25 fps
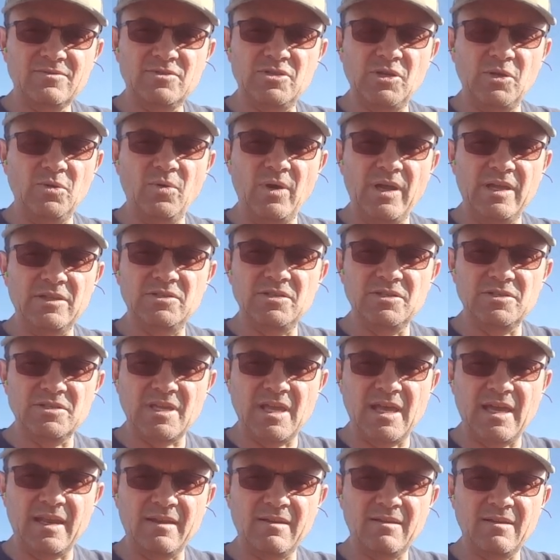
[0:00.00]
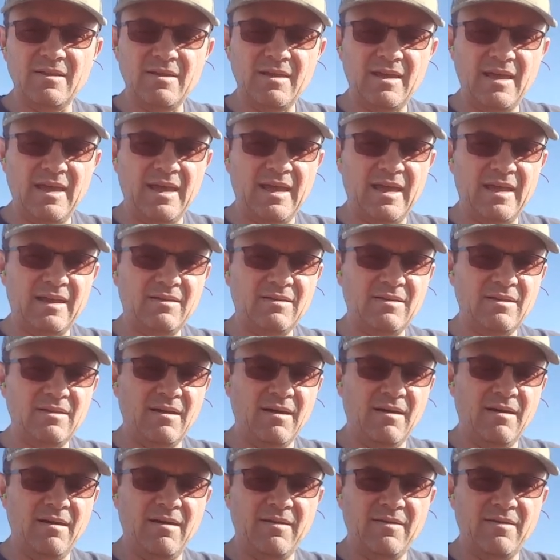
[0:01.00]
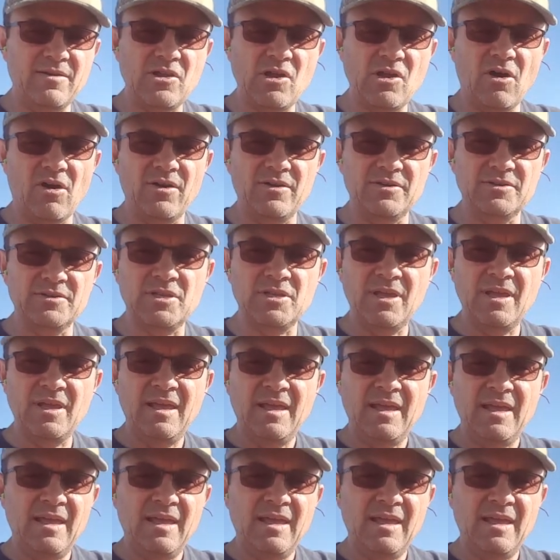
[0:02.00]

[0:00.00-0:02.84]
2 inches at 100 yards.